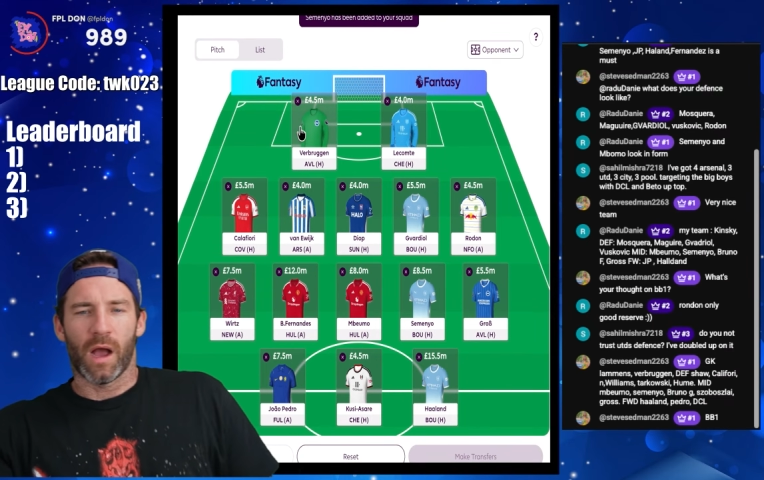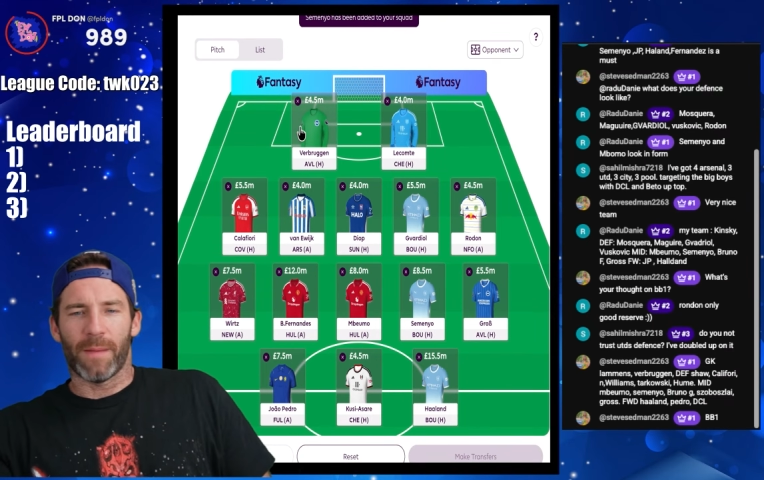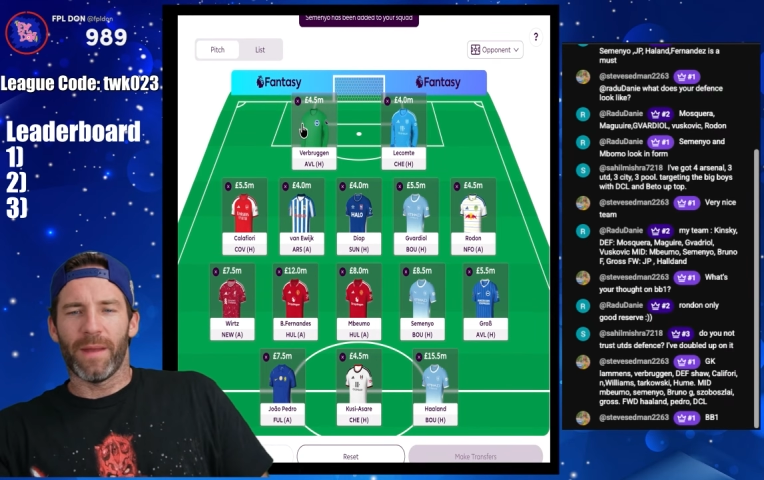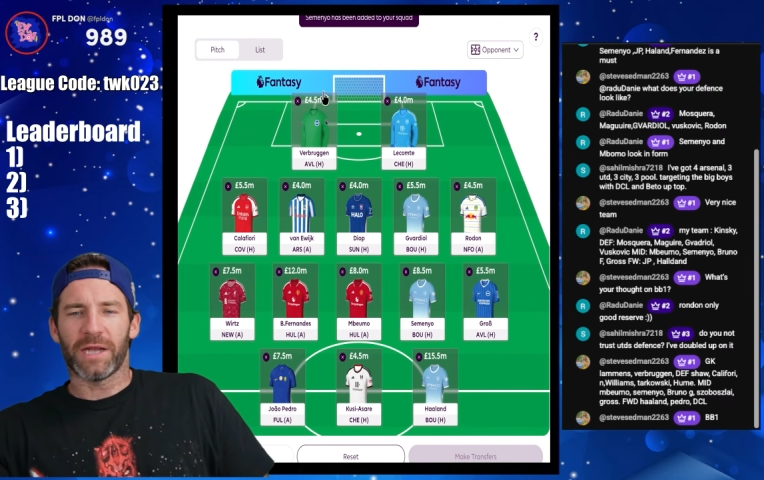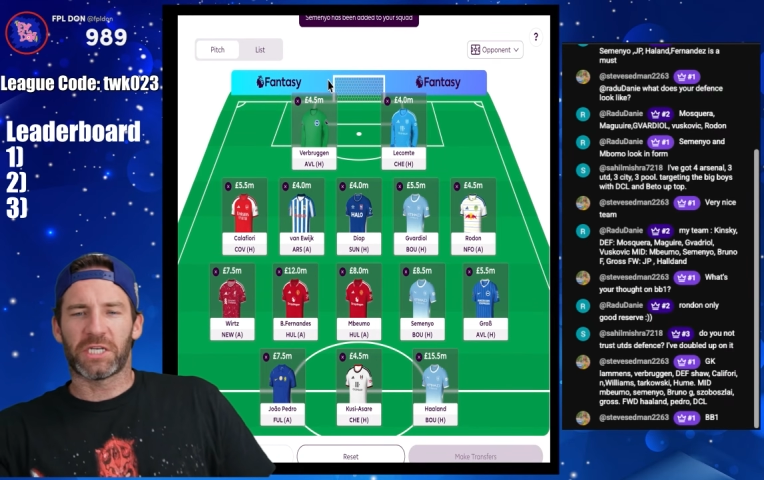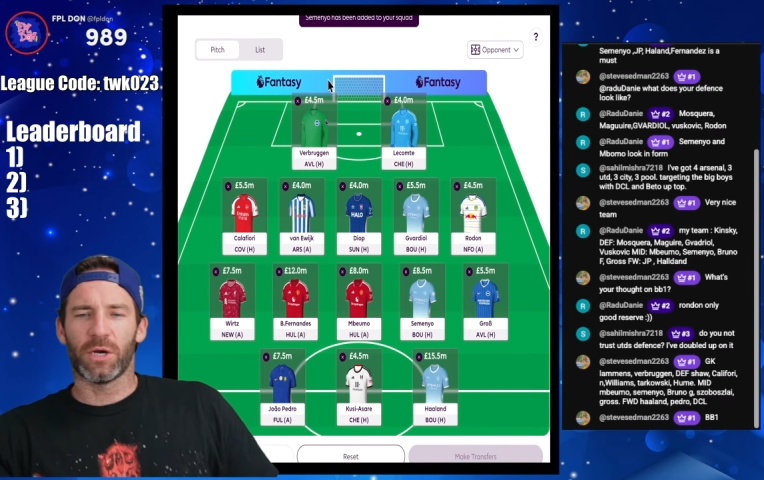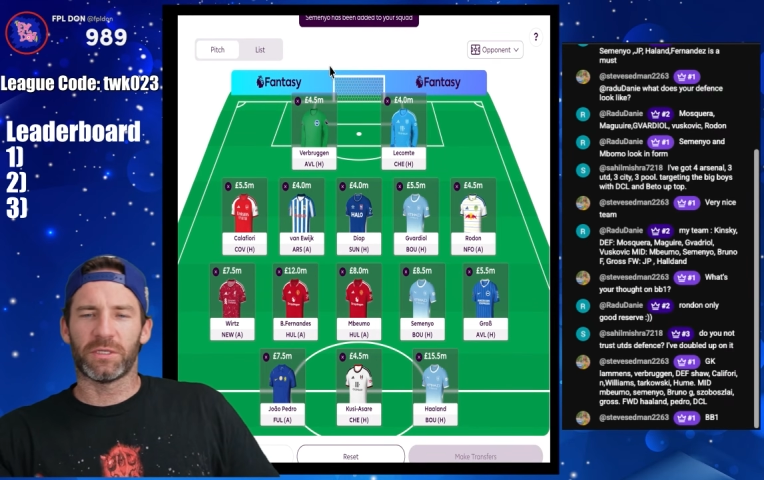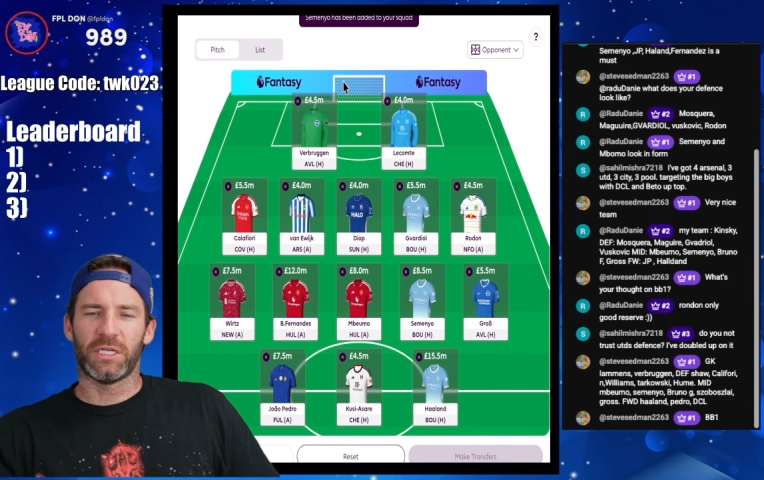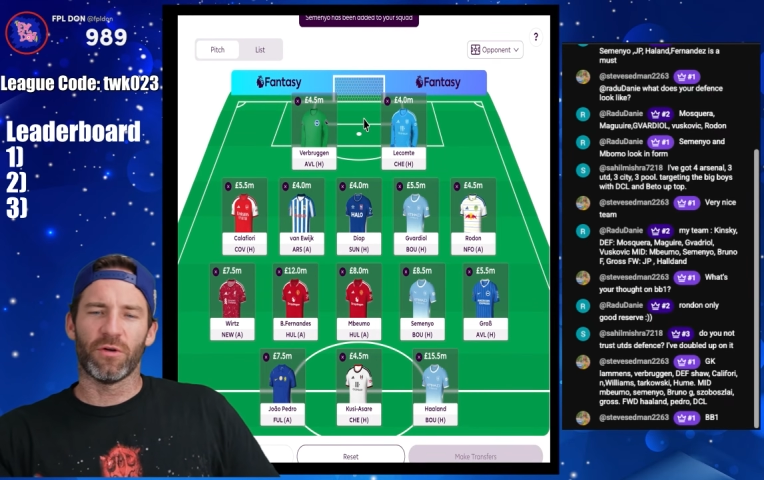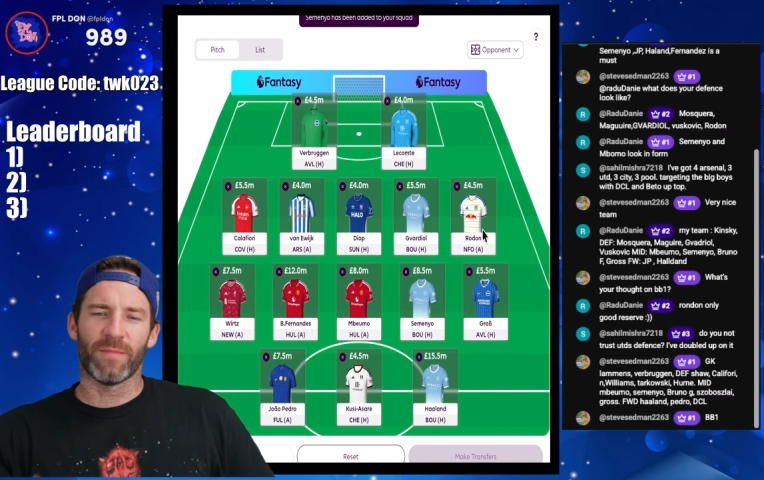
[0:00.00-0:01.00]
I'm not sure
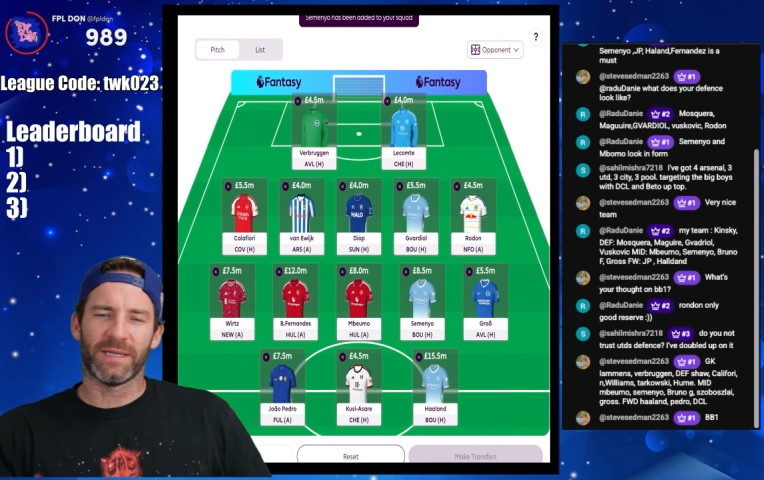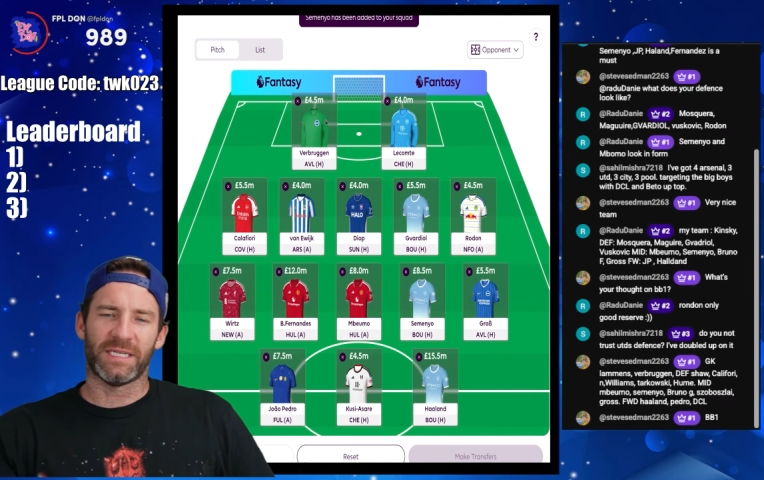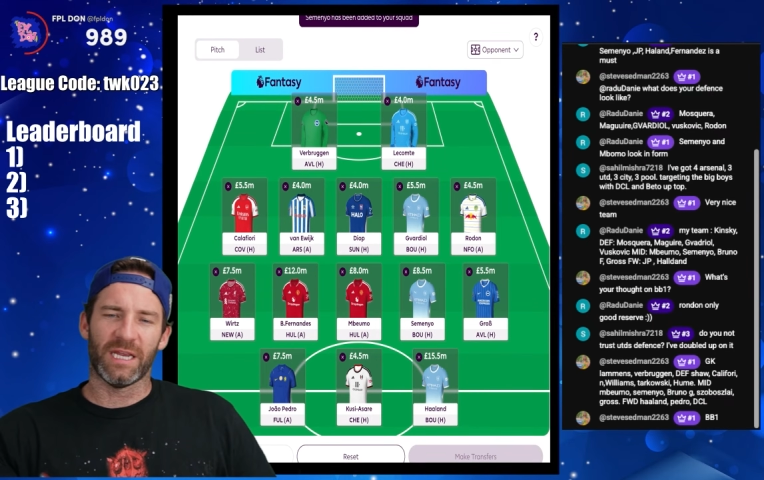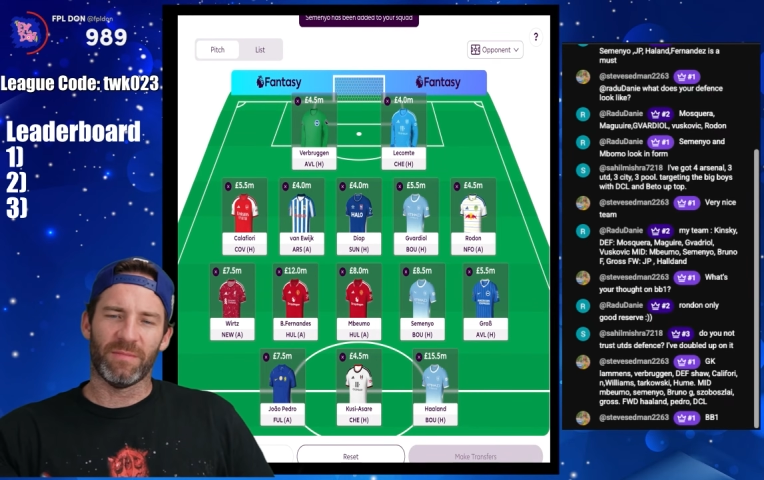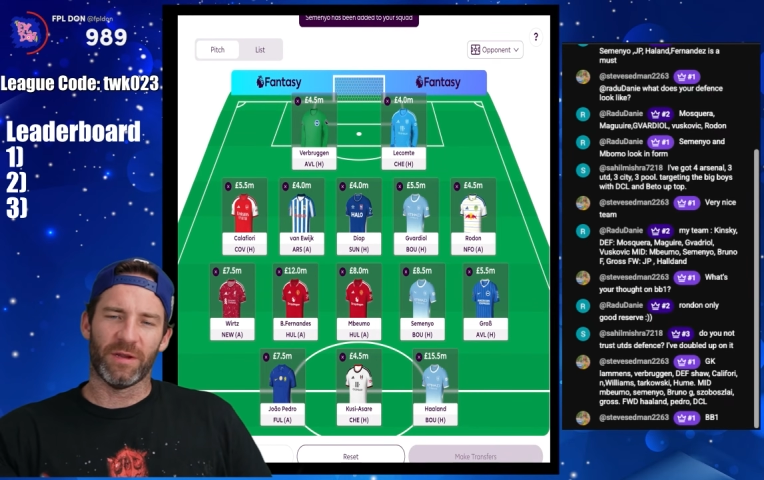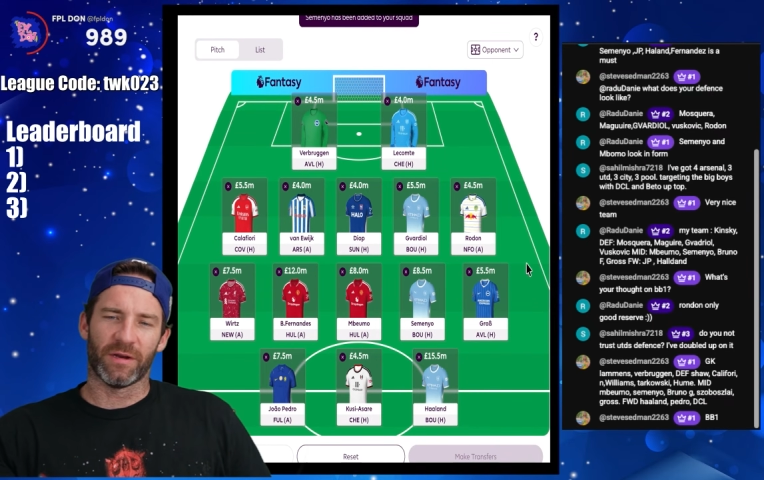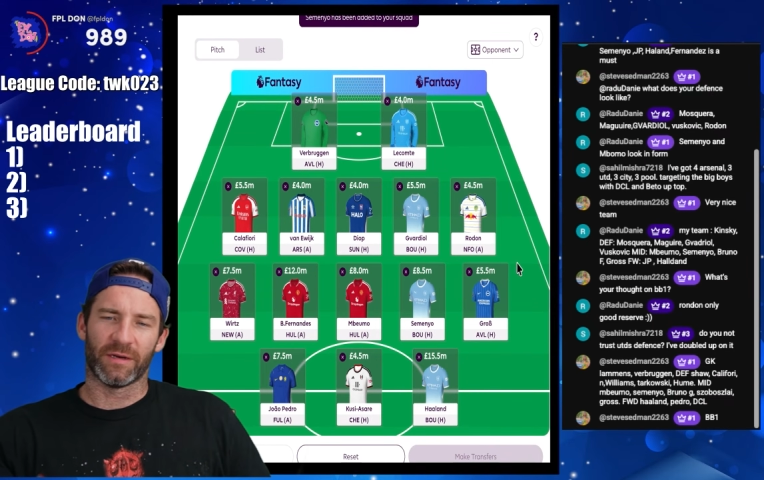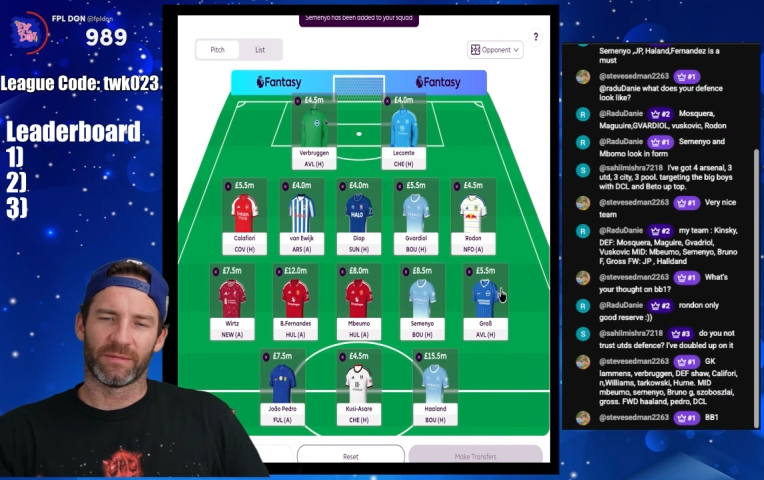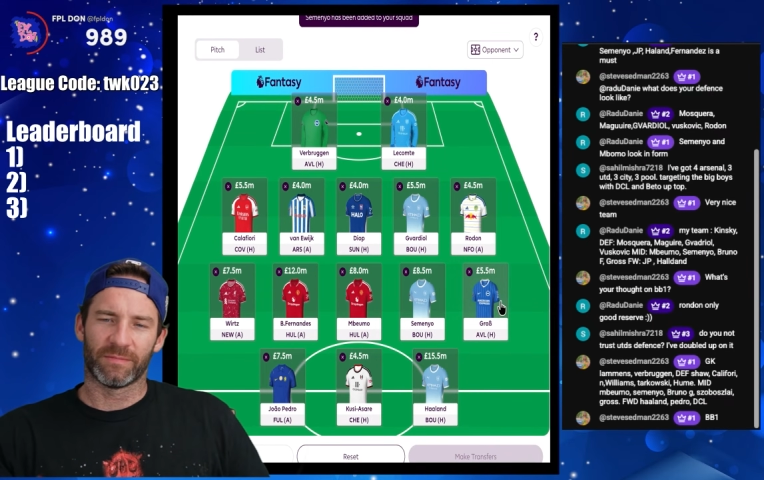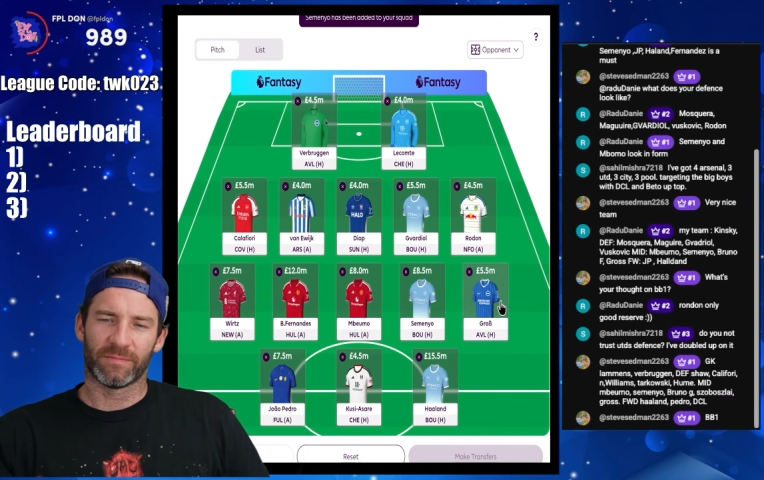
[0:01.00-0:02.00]
what to do with my team here.